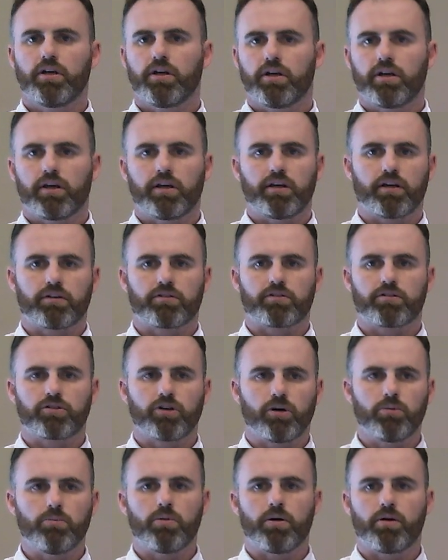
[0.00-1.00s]
He has
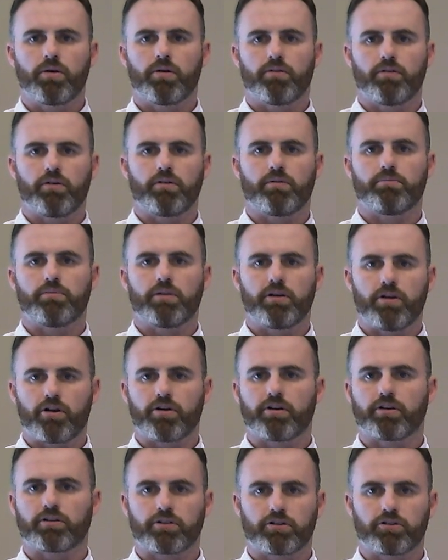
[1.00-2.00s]
some
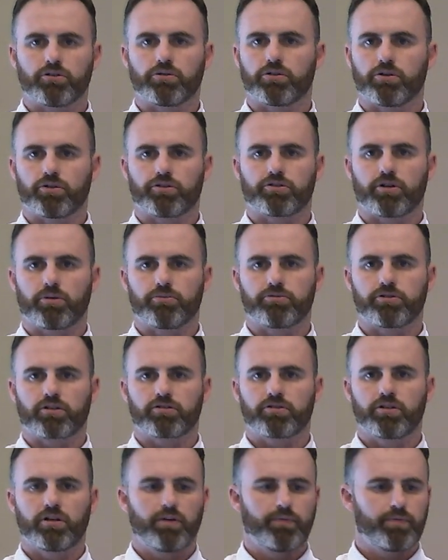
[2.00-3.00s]
learning to do in those subjects.